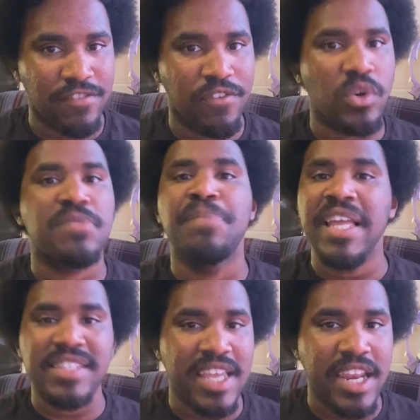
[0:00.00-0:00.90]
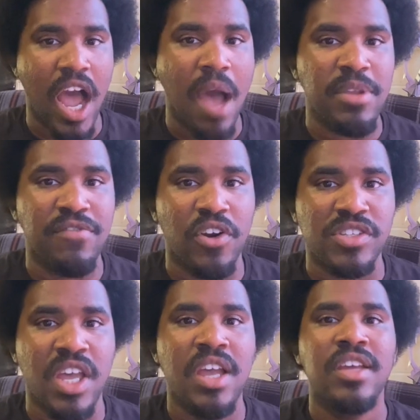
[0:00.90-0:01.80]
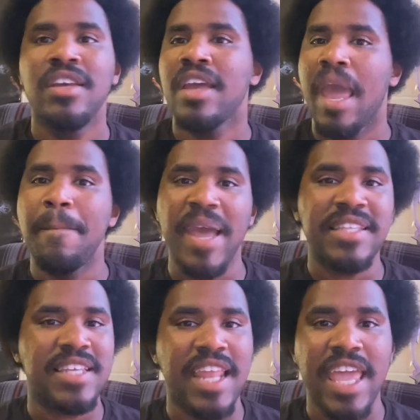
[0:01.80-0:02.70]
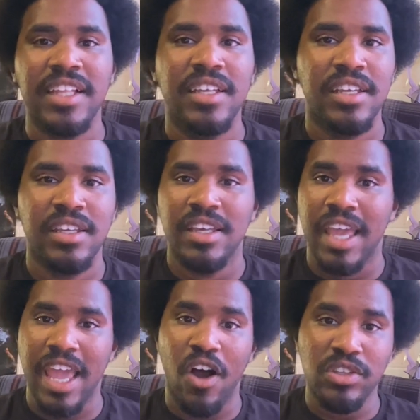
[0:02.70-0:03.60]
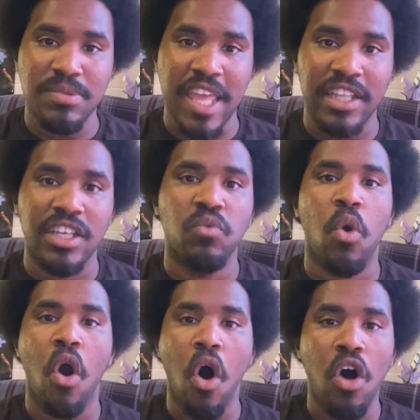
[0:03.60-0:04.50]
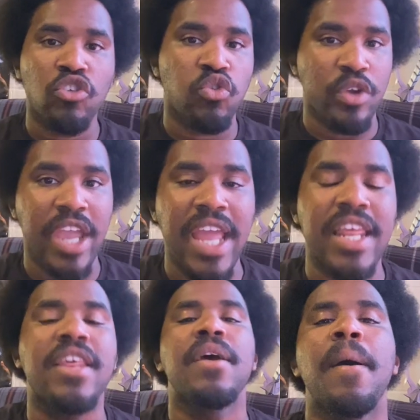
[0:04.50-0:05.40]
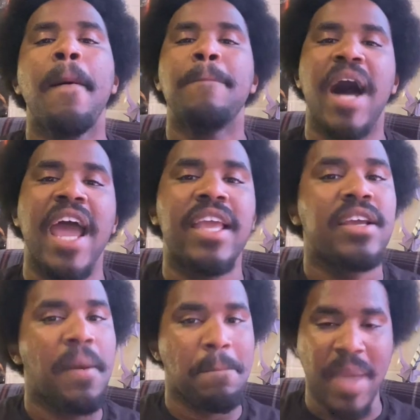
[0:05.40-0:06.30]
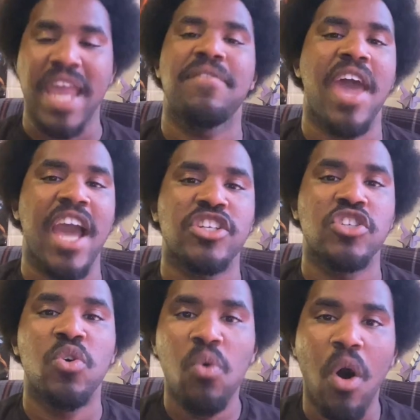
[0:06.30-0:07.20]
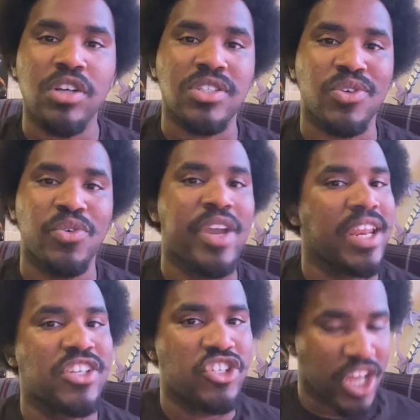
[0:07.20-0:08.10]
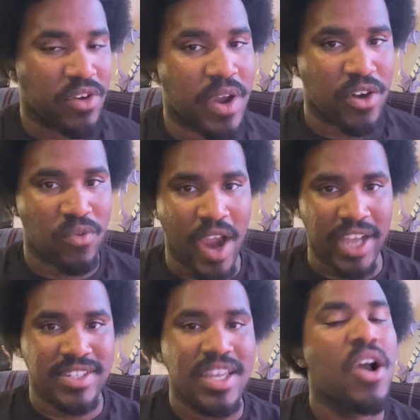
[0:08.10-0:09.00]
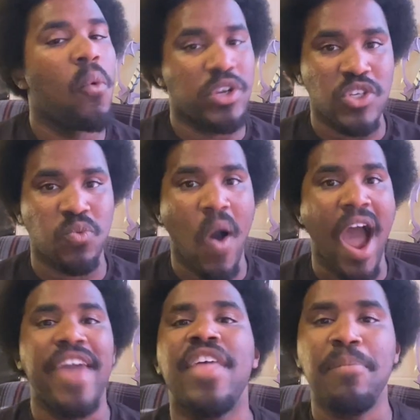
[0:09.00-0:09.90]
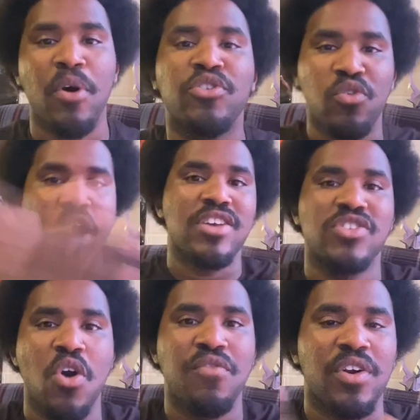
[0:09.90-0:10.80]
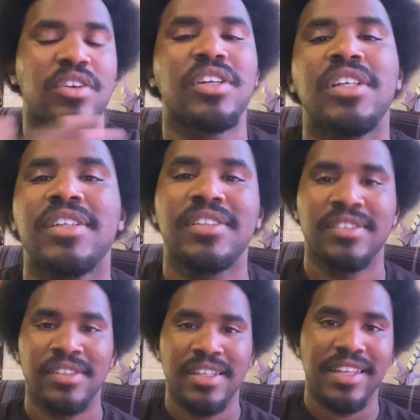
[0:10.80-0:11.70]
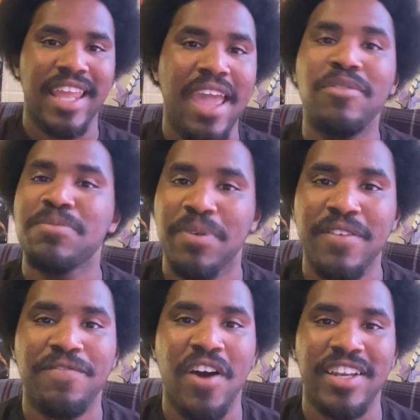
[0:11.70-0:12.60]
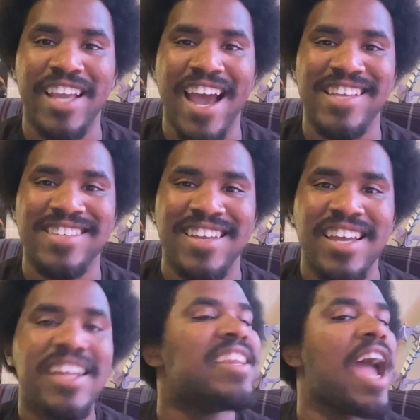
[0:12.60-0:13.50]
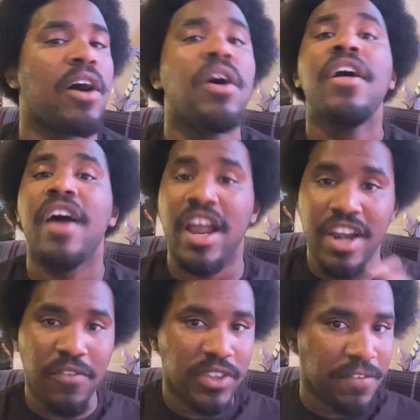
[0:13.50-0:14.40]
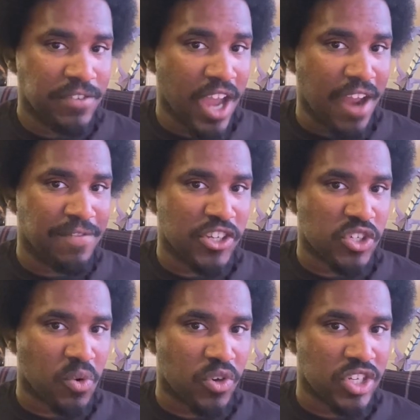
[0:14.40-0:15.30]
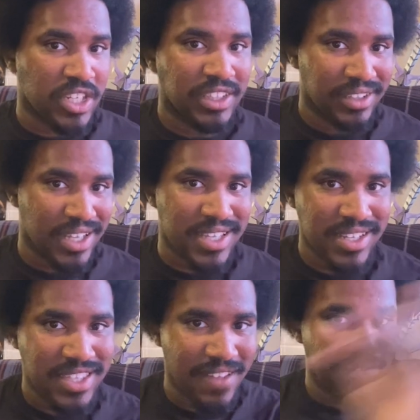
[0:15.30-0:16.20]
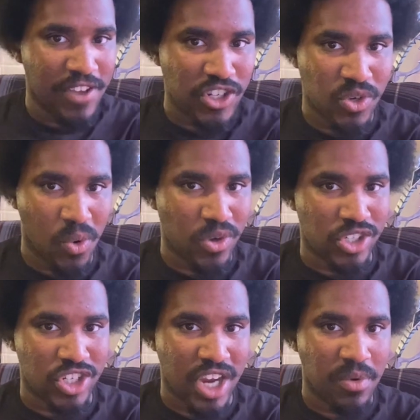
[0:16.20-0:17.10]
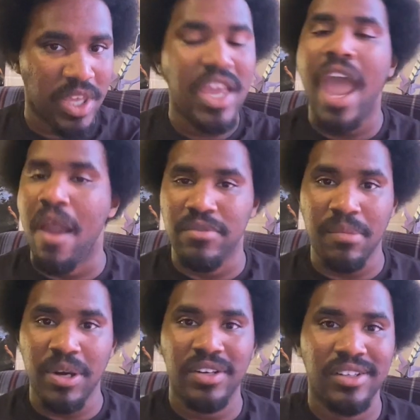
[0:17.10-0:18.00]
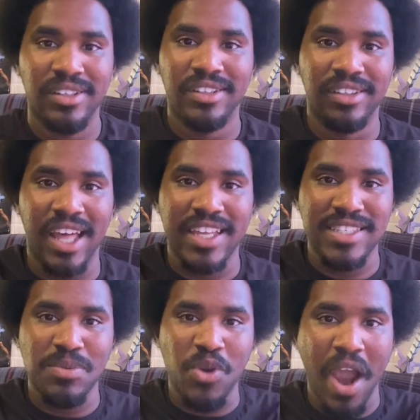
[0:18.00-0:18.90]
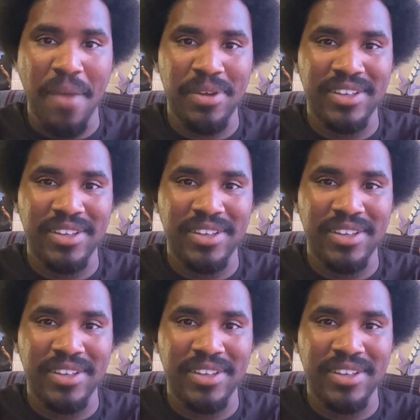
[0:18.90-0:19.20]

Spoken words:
Force, Ben 10 Omniverse, and Ben 10 Ultimate Alien were all created by Man of Action, who also created Generator Rex, which is why they both crossed over. It was pretty fun, guys. Now, enough with the non-fiction origin. Let's get into the fictional origin, shall we? And remember, like and subscribe.